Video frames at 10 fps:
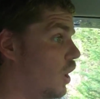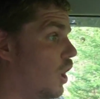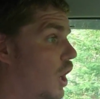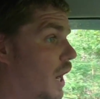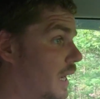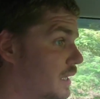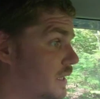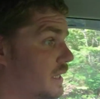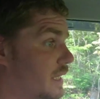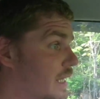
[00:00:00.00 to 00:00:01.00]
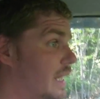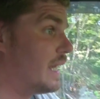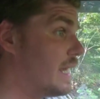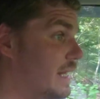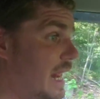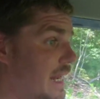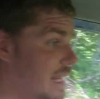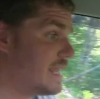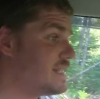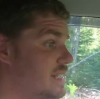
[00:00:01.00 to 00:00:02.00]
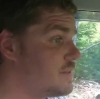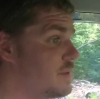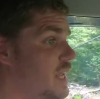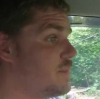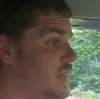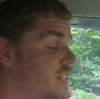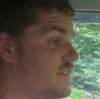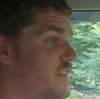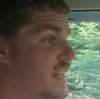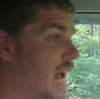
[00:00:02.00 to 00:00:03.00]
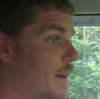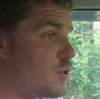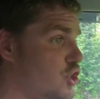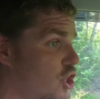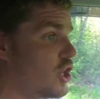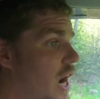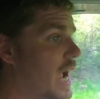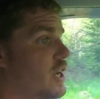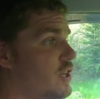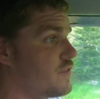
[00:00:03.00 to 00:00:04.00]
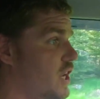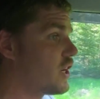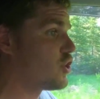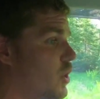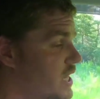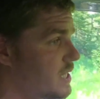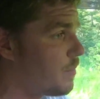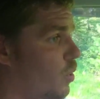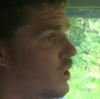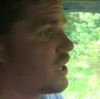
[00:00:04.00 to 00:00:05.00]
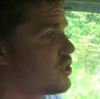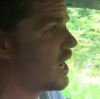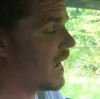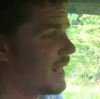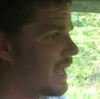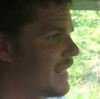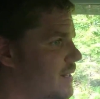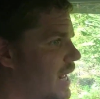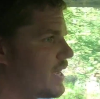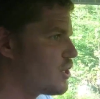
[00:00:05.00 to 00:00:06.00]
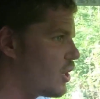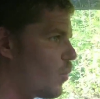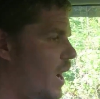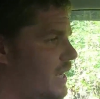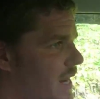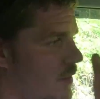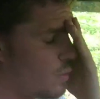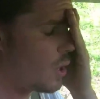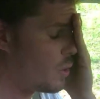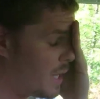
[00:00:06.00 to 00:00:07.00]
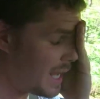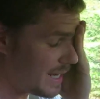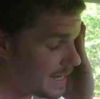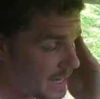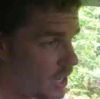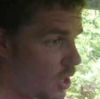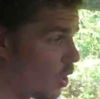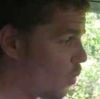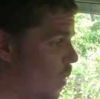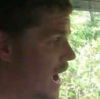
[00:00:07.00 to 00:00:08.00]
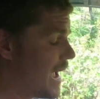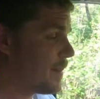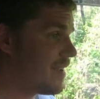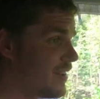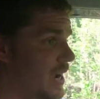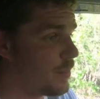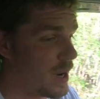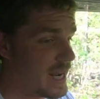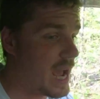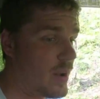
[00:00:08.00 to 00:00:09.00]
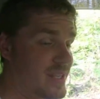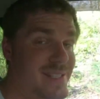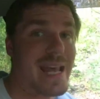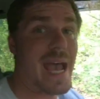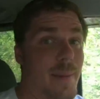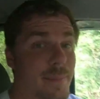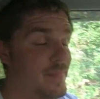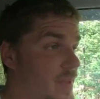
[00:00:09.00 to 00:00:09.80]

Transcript: Oh, it ain't easy admitting defeat. I'm sure I could have done a crazy portage. I started walking down the road, and why I'm giving up right now is time.